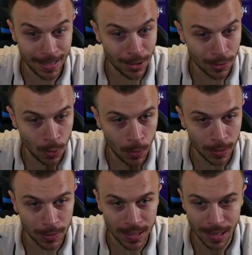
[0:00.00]
don't know what
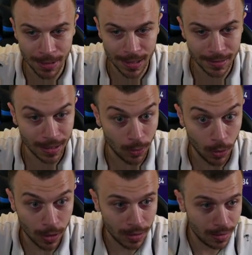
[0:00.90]
to say, man.
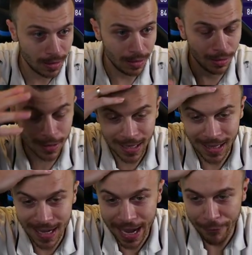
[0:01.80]
Look at
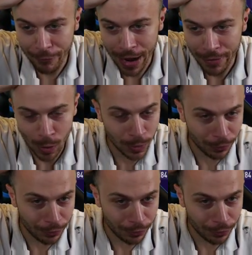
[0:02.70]
that guy, 5 out of